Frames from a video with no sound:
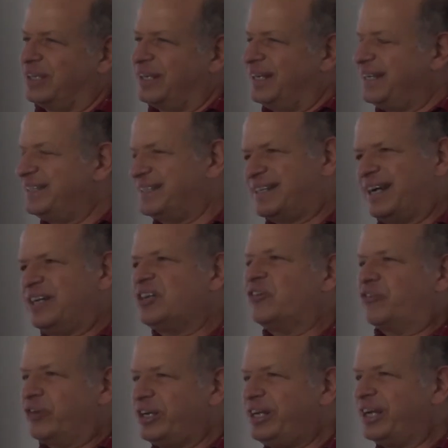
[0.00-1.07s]
It's kind
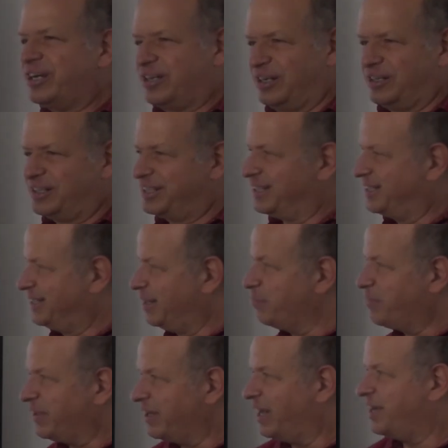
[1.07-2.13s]
of ridiculous that
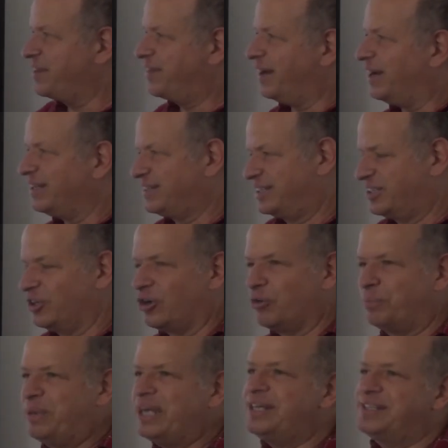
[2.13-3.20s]
something like that, so
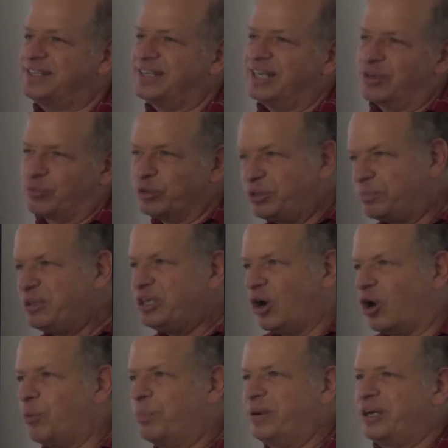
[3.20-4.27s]
basic, would be
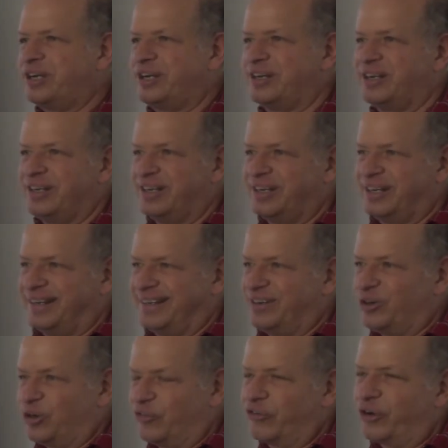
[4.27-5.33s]
open
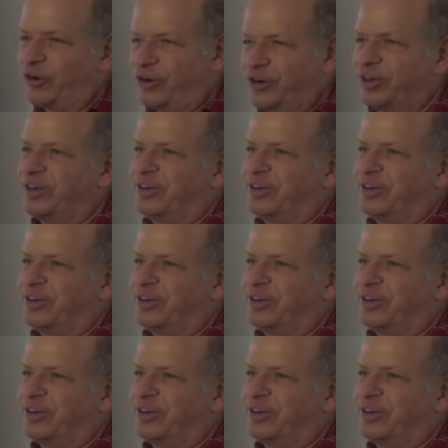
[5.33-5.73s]
over